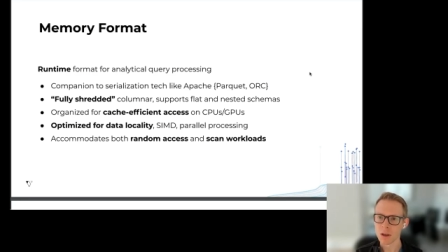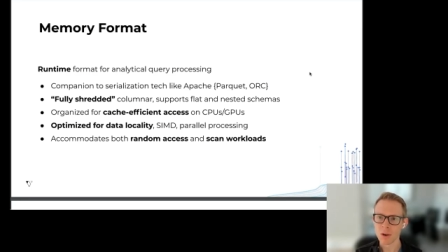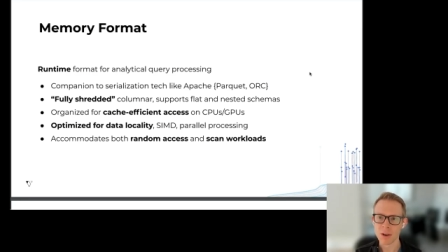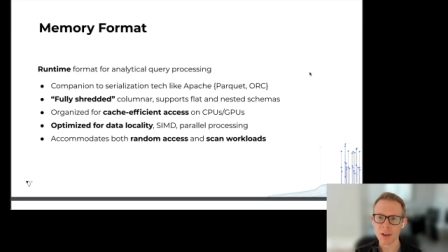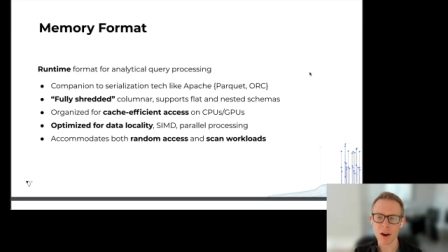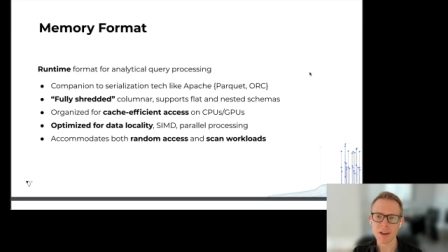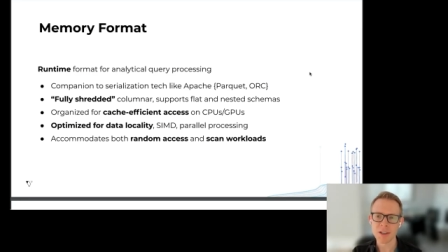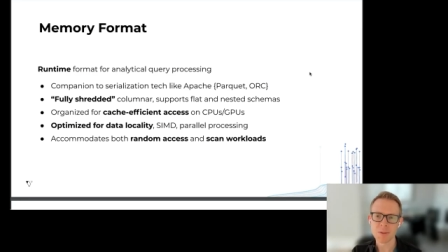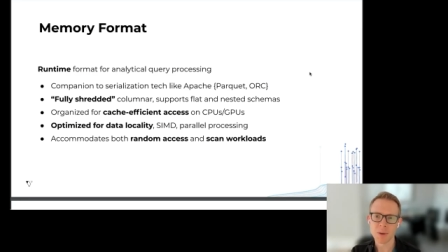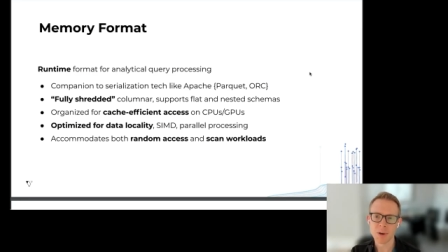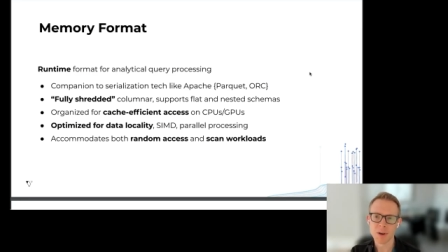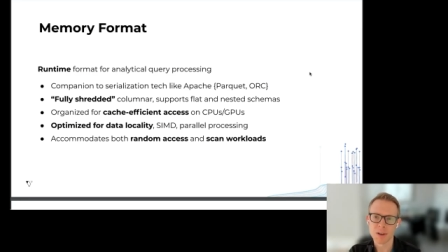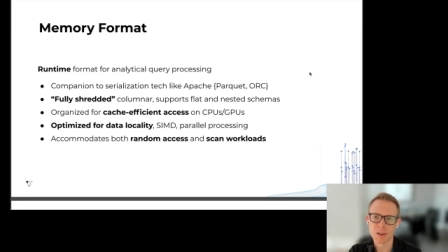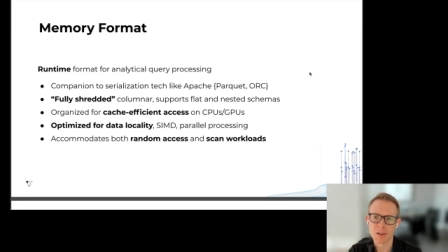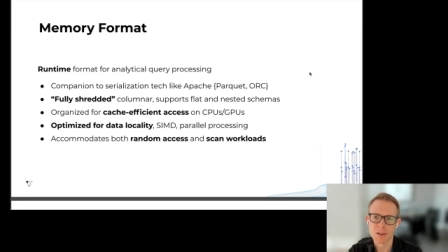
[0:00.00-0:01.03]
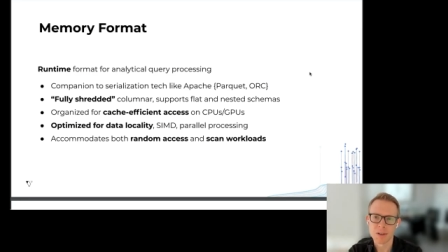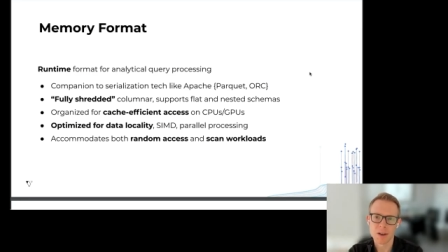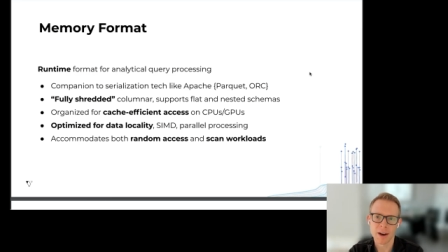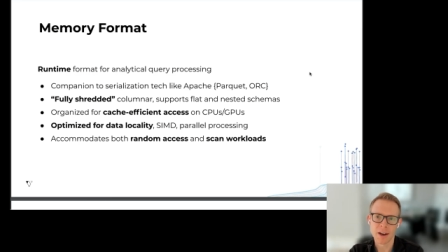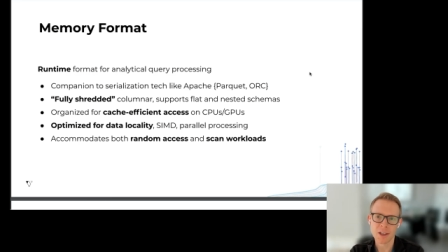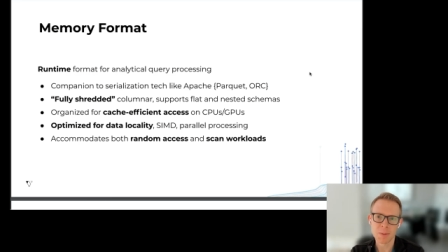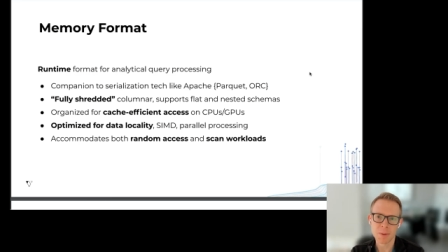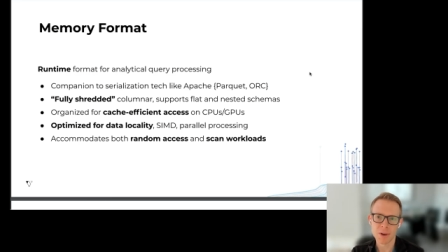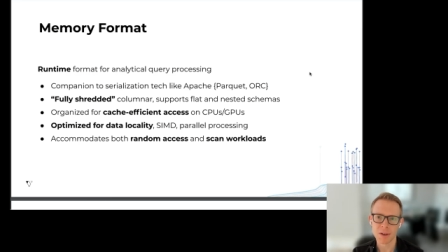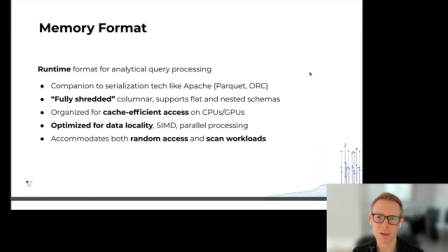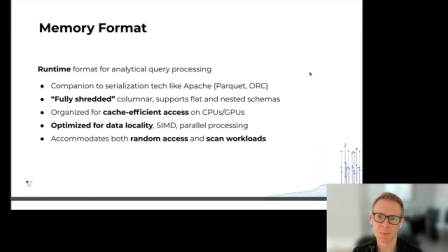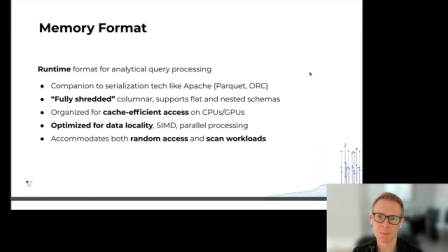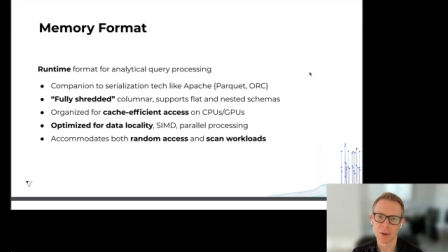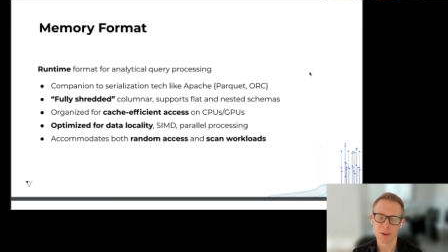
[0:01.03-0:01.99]
Well, I think iceberg is iceberg
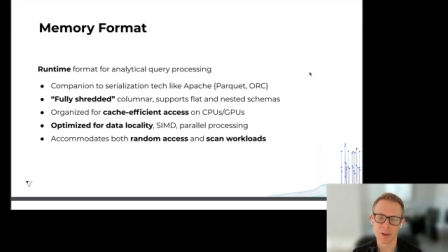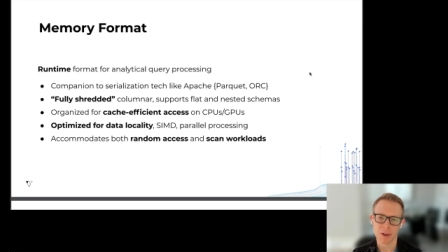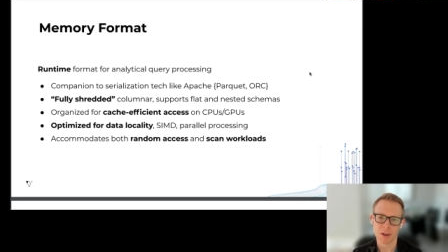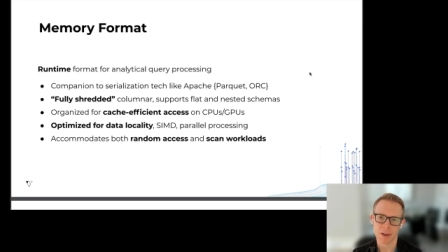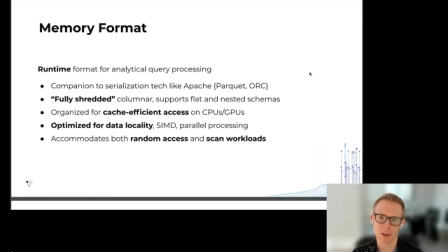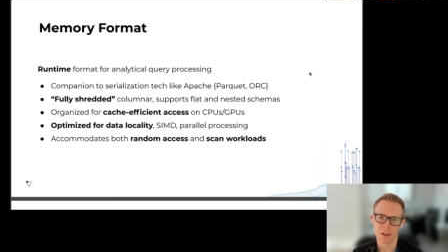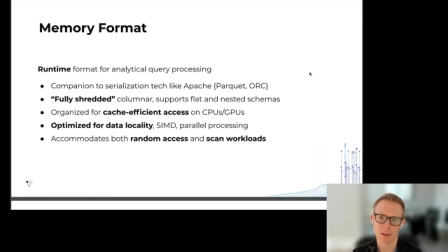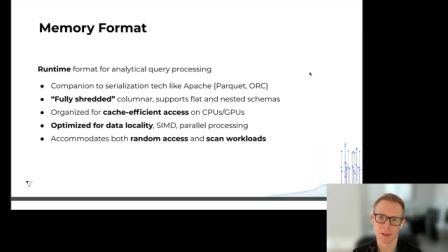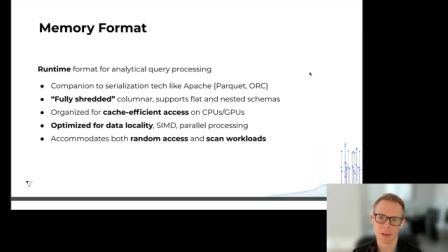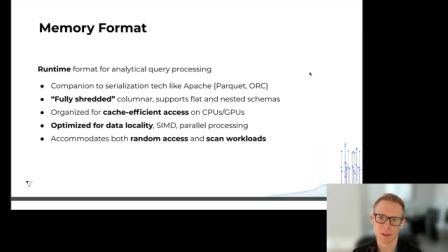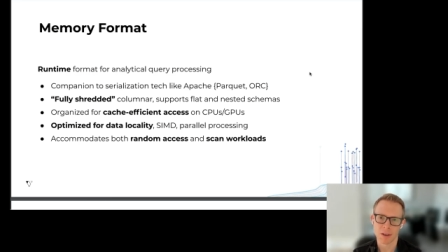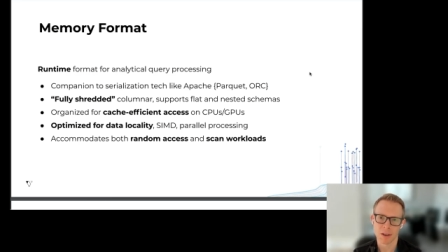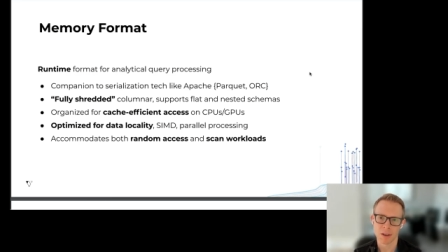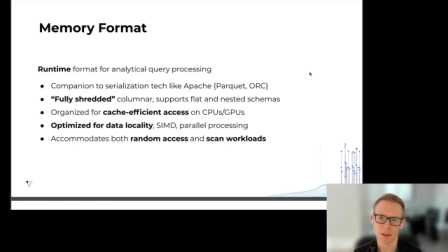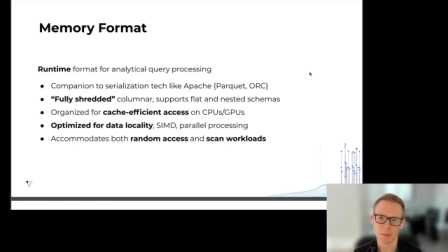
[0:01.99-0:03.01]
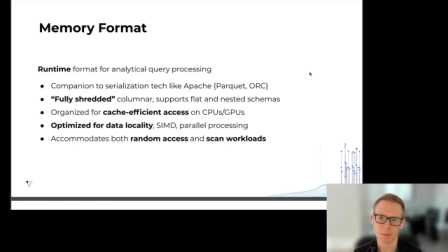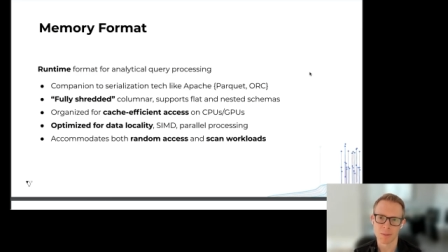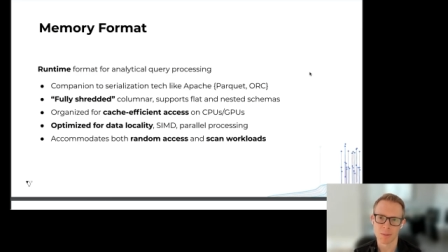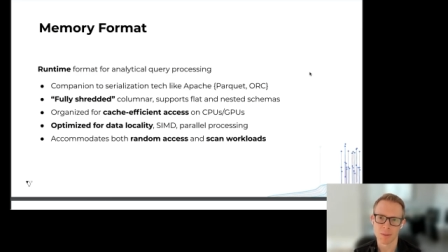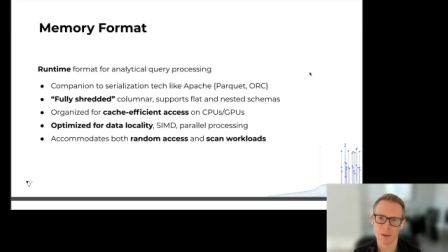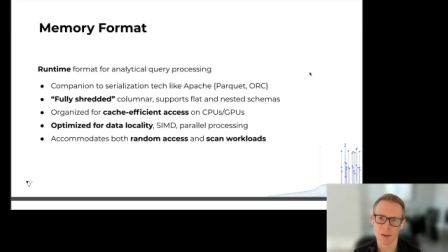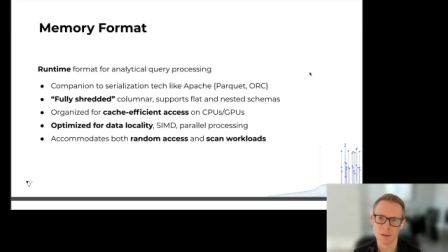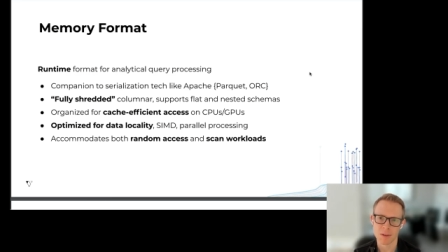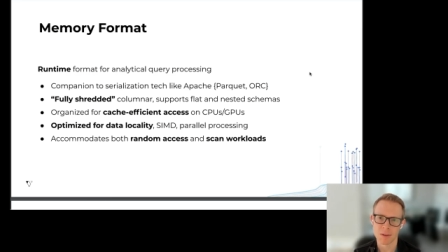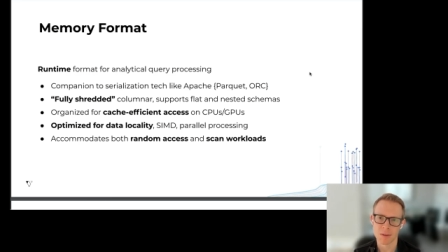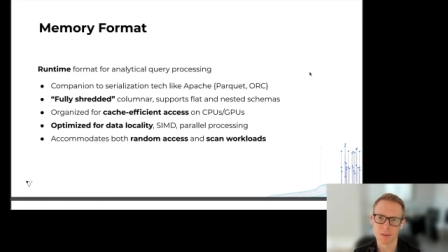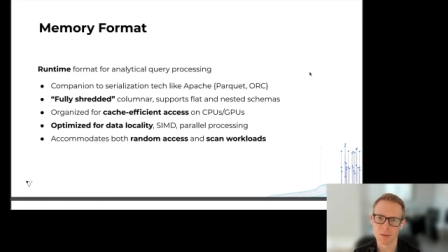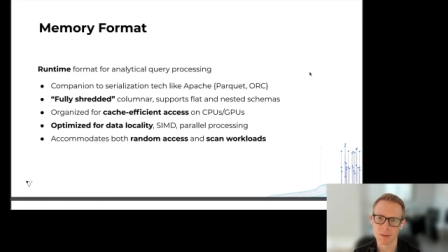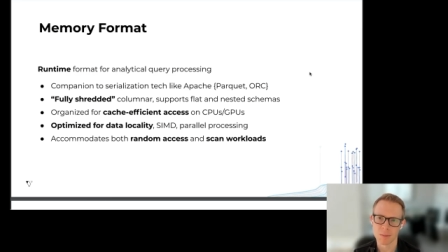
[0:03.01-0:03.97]
is built on um,
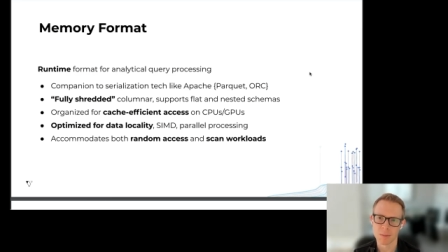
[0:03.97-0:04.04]
is